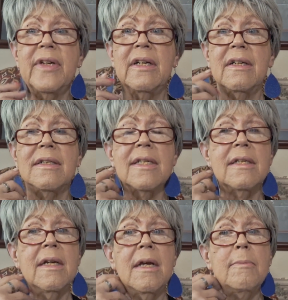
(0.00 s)
ears,
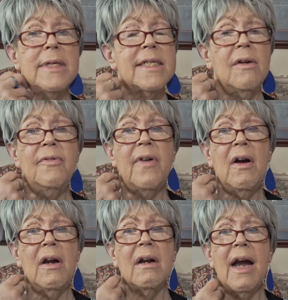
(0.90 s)
but so
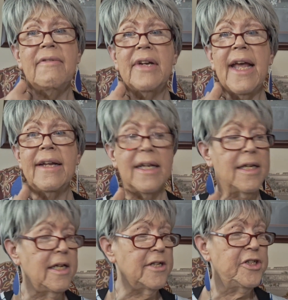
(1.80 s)
far I haven't had
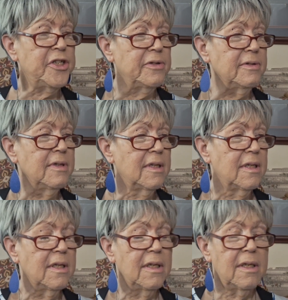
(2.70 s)
any issue
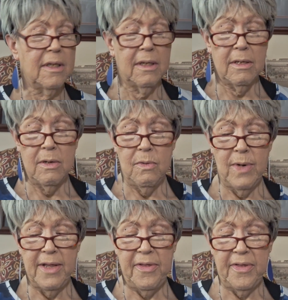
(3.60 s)

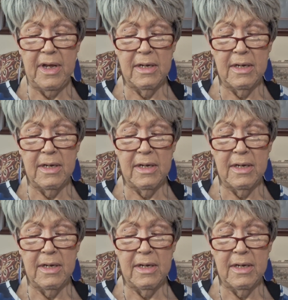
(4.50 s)
with